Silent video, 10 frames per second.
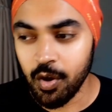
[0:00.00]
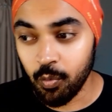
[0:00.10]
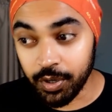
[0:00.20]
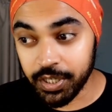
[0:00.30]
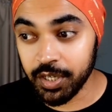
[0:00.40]

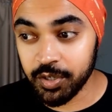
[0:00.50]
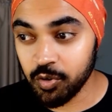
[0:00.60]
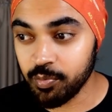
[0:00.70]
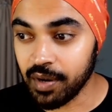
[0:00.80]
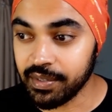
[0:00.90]
What can you
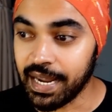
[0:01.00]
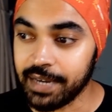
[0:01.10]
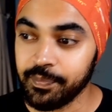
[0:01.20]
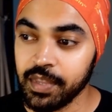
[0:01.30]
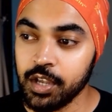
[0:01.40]
do about
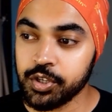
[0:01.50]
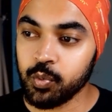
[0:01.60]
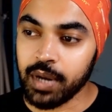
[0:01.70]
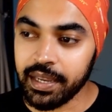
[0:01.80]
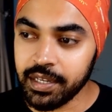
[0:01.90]
that? So
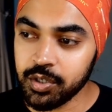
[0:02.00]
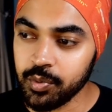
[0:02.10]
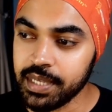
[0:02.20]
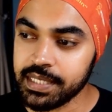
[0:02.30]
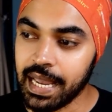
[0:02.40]
what I can do
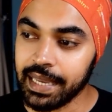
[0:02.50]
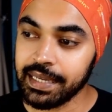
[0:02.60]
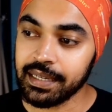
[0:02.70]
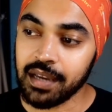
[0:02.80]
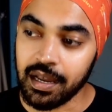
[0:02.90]
is I
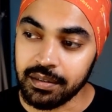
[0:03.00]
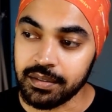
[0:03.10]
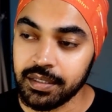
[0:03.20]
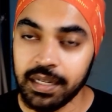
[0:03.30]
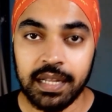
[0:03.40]
can
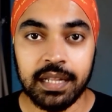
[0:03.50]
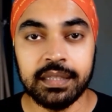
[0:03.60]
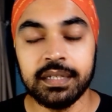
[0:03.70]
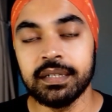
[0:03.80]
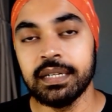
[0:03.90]
color
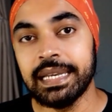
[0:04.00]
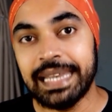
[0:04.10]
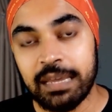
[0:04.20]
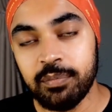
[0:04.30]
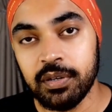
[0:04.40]
the
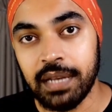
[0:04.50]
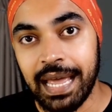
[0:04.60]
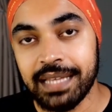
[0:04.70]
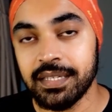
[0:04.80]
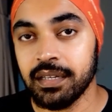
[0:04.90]
label
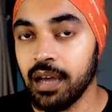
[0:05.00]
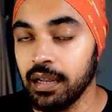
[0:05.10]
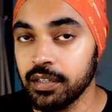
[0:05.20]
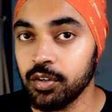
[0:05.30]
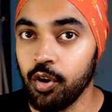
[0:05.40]
as the
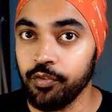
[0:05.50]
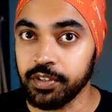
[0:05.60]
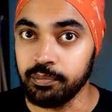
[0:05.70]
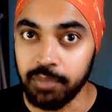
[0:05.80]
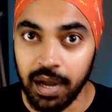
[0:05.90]
color of
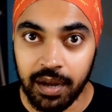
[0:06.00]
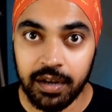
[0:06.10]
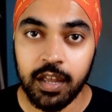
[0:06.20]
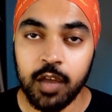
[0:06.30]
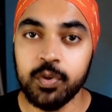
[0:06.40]
the bar,